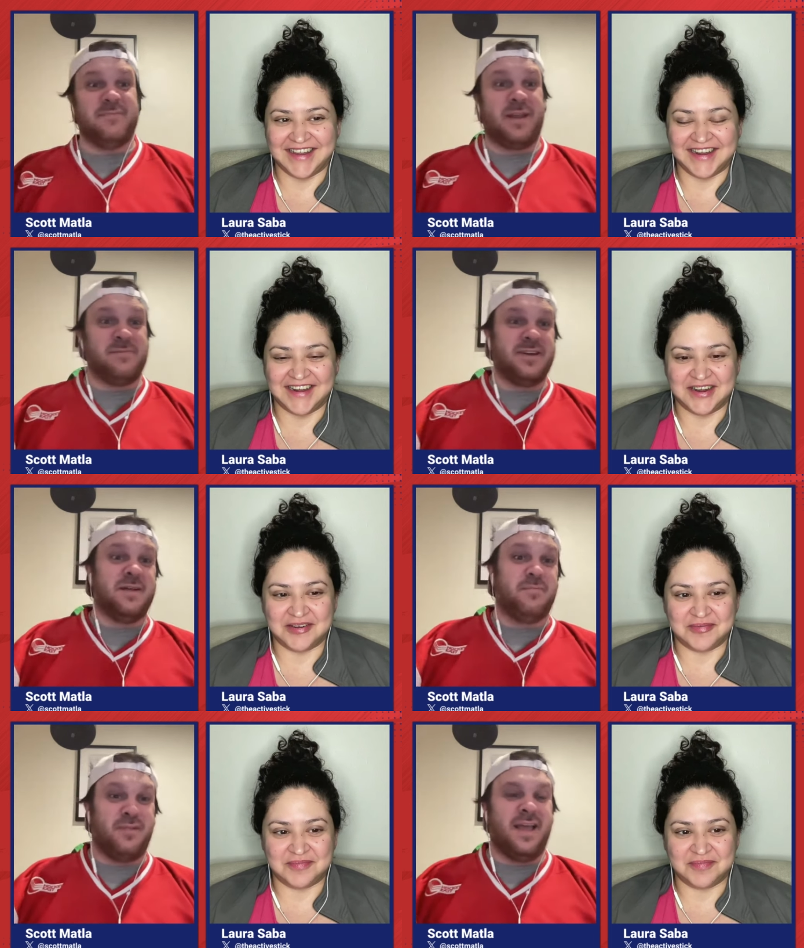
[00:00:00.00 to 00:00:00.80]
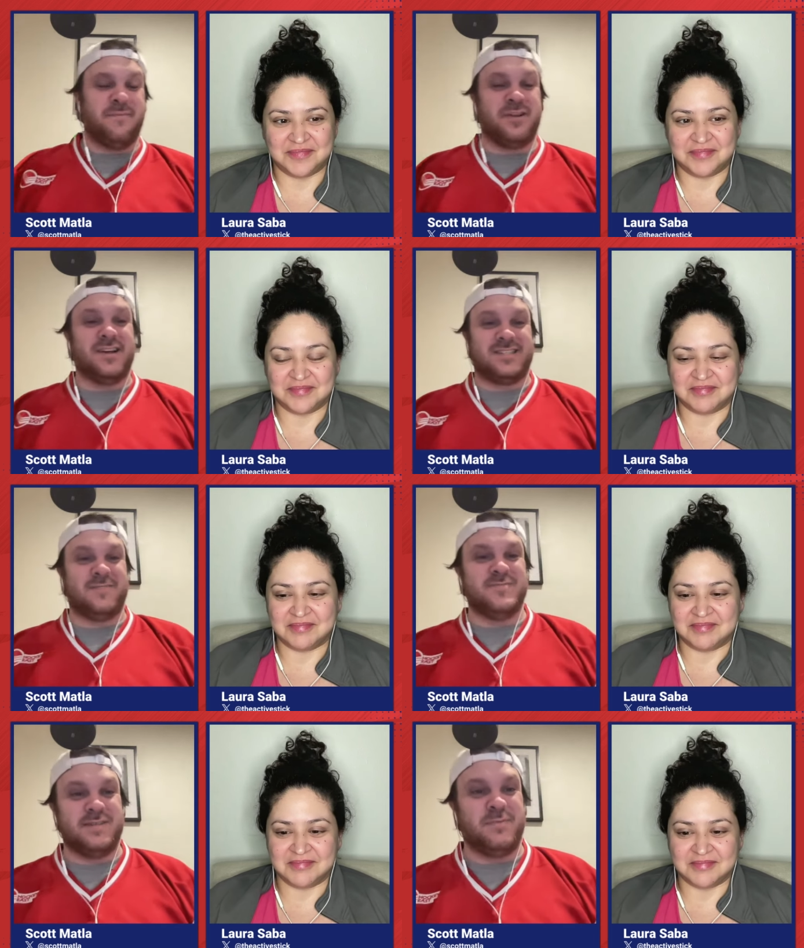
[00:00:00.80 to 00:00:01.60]
Speaker 1: him, but I'm gonna blame
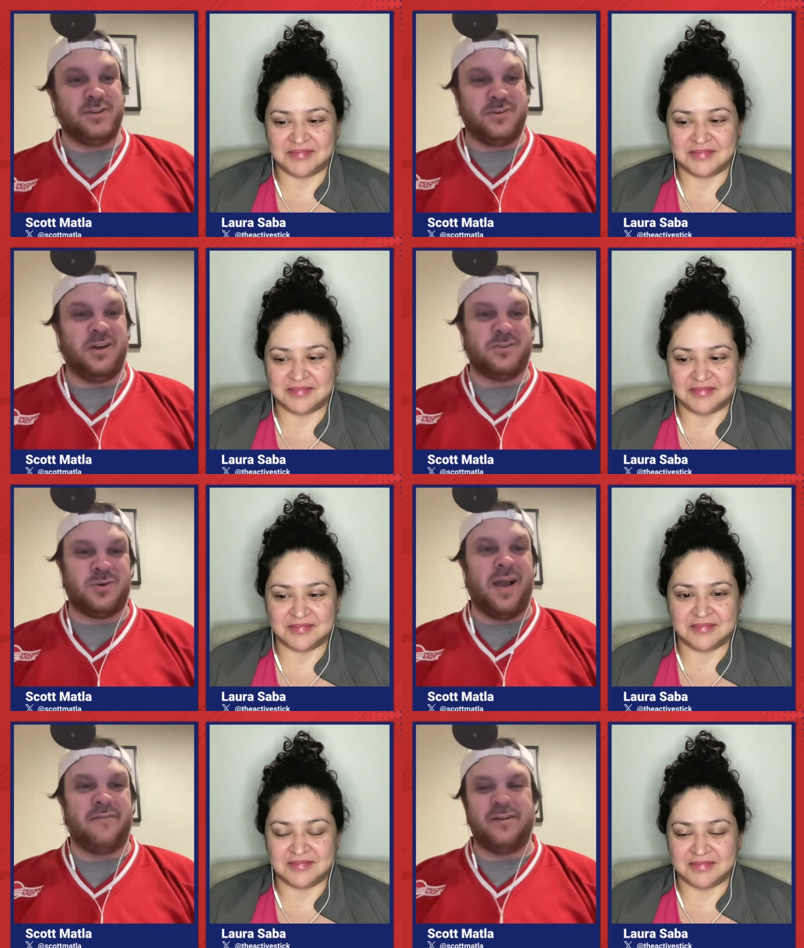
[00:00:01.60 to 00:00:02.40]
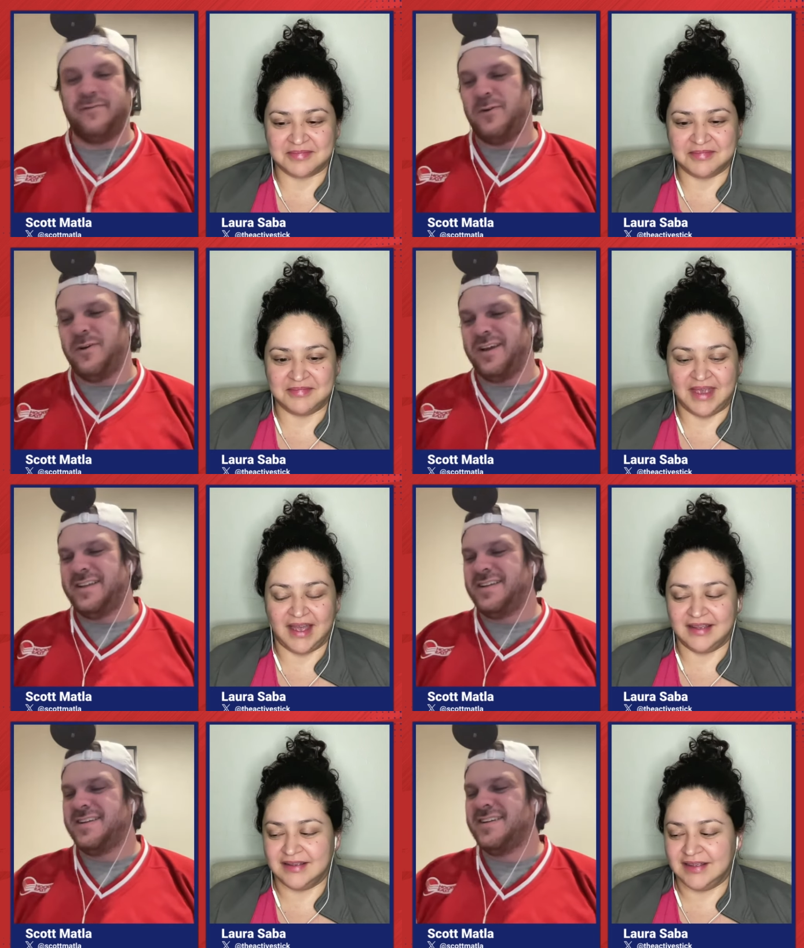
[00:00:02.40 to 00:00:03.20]
customs in Montreal traffic for it.
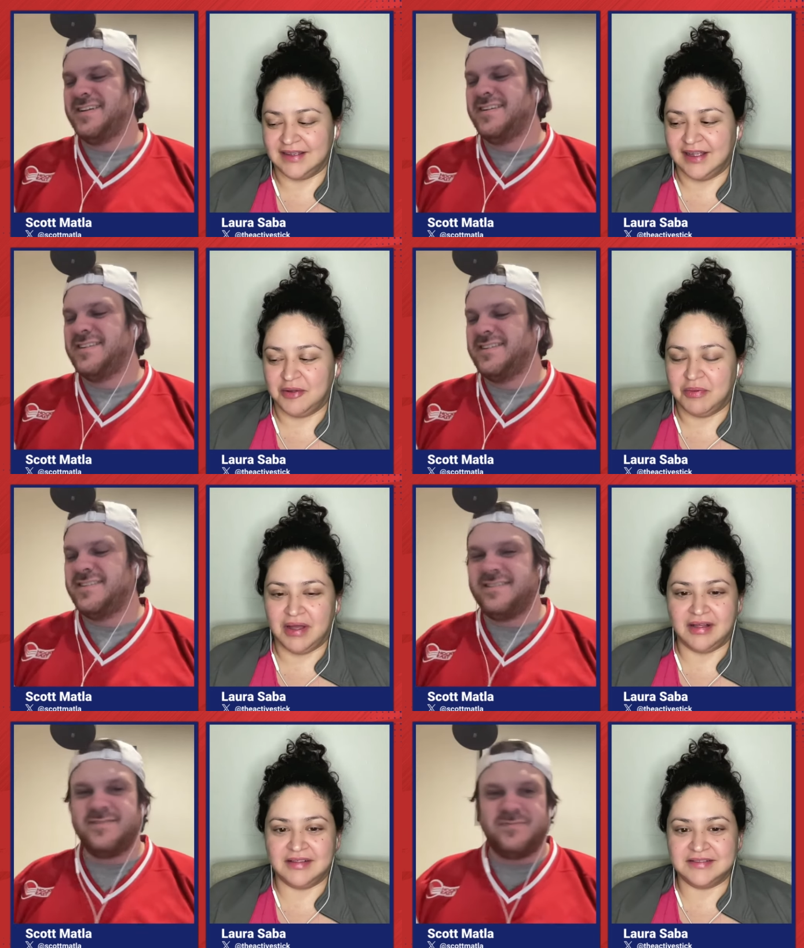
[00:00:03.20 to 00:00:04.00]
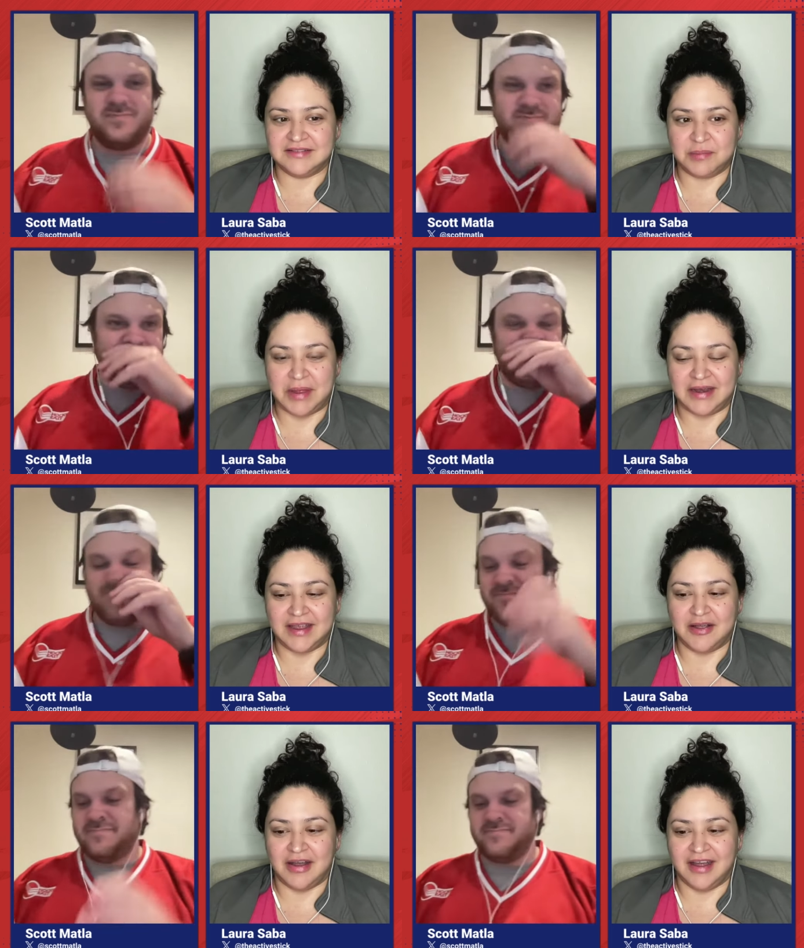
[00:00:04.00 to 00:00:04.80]
Yeah.
Speaker 2: Well,
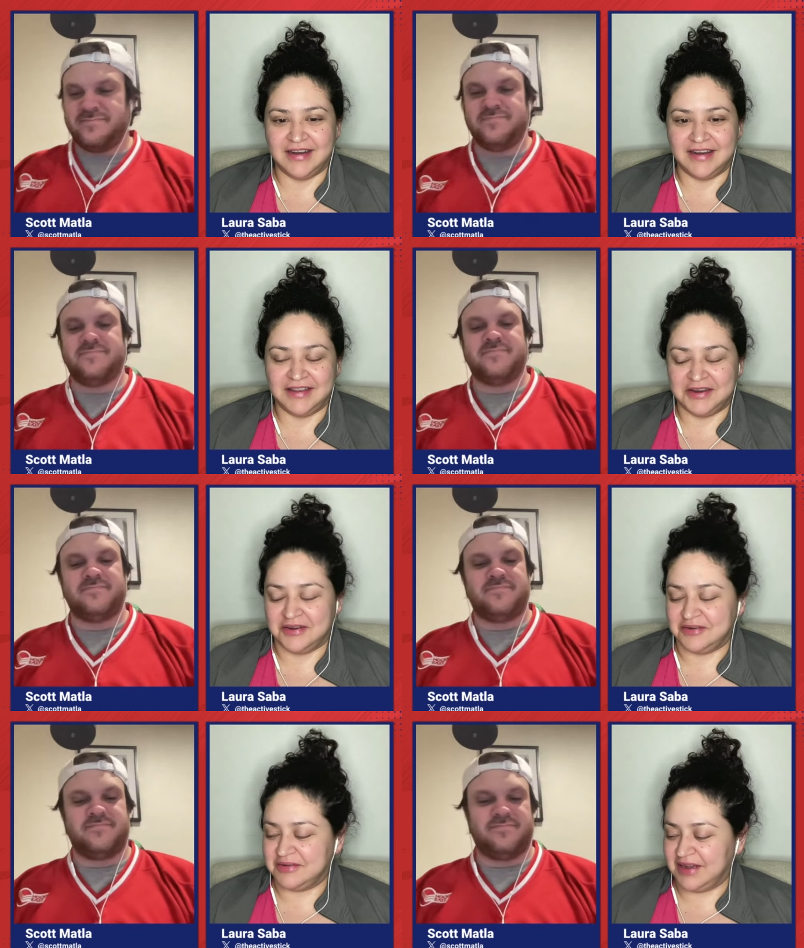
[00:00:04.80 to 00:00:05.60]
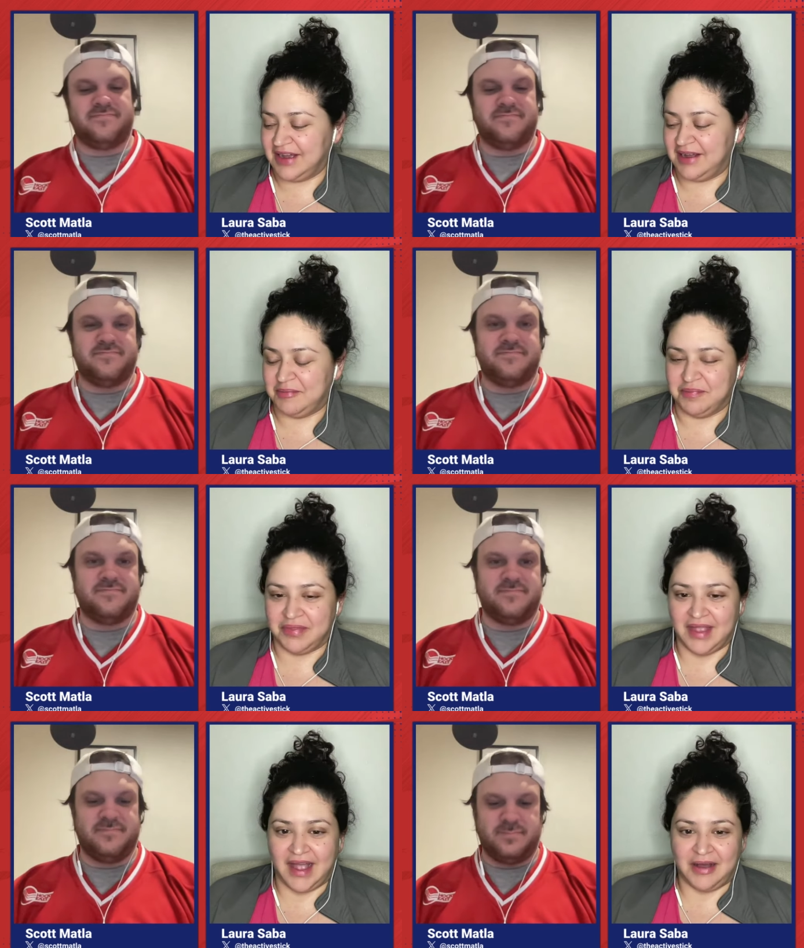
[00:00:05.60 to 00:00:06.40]
depending on you know um,
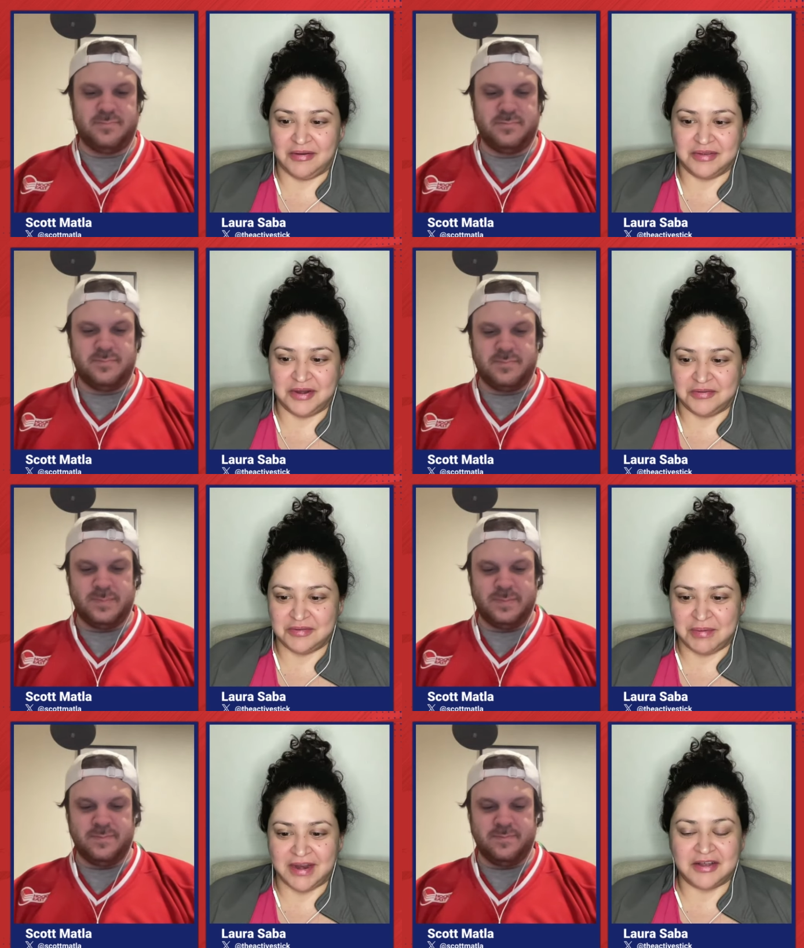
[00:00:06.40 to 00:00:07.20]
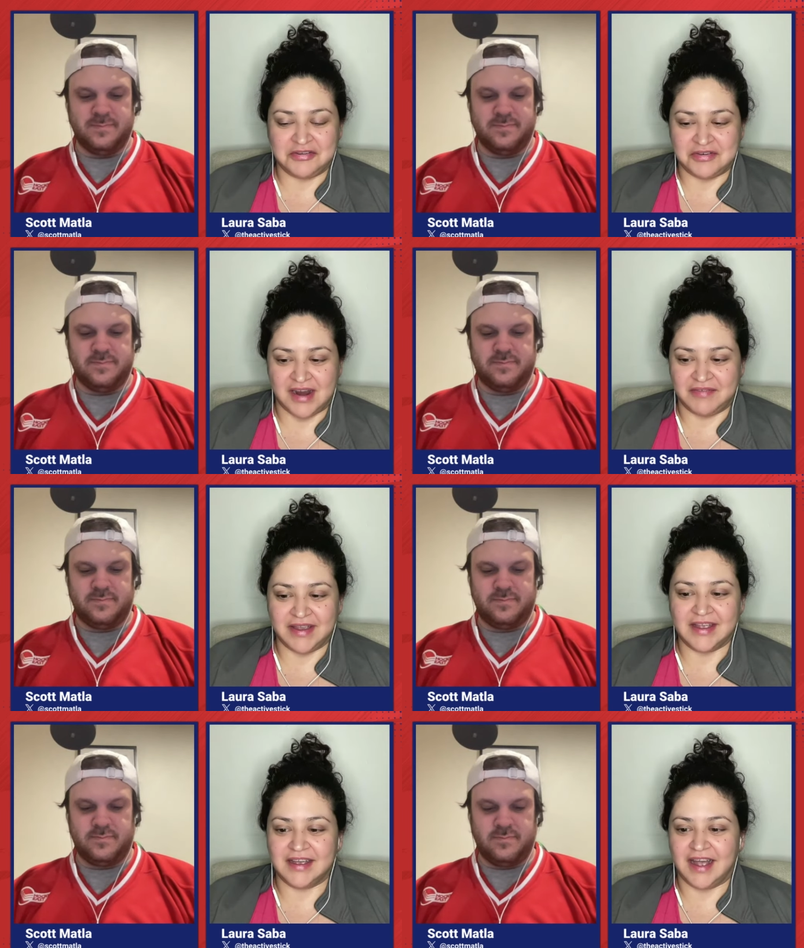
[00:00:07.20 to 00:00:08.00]
how you know depending on
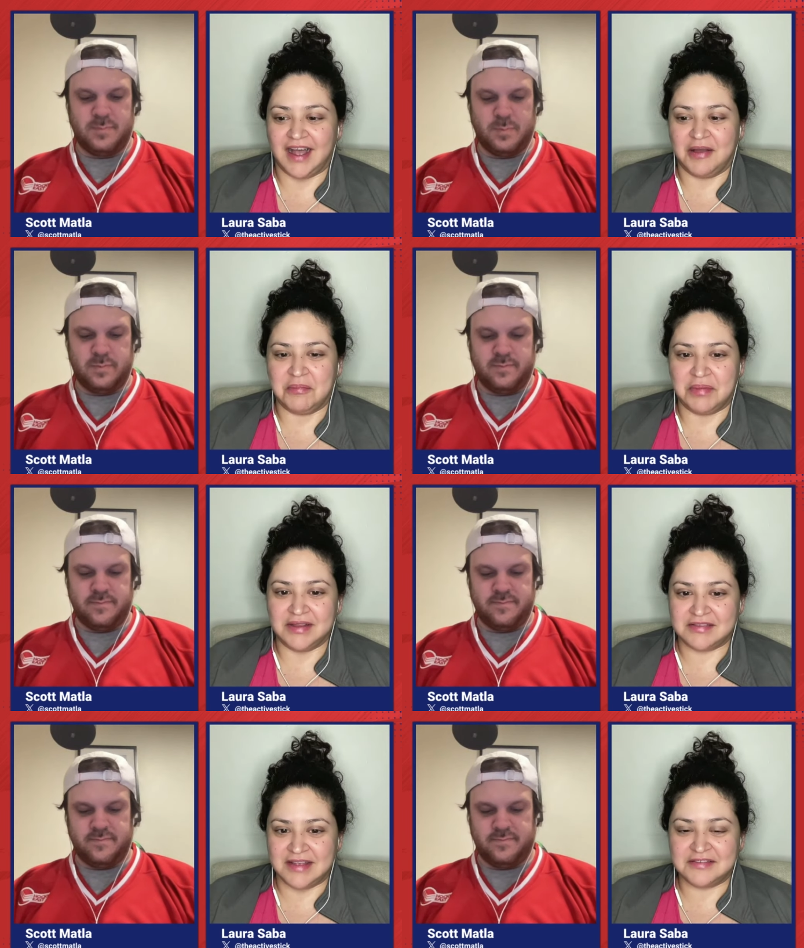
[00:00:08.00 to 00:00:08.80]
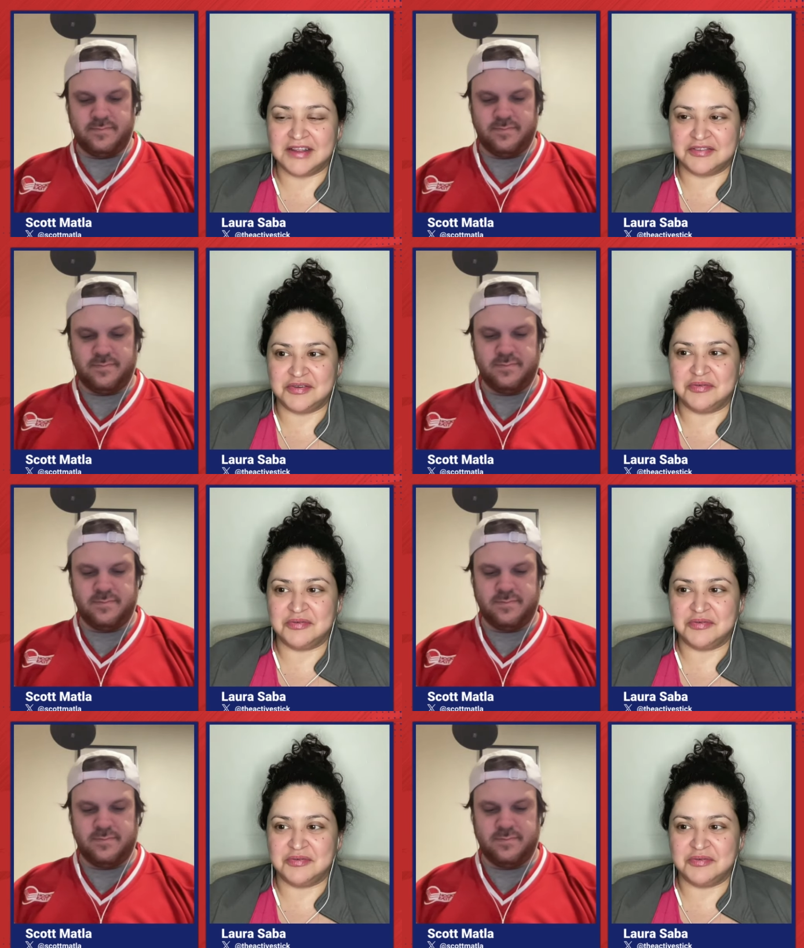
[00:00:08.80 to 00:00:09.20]
traffic, uh, but it's it's not too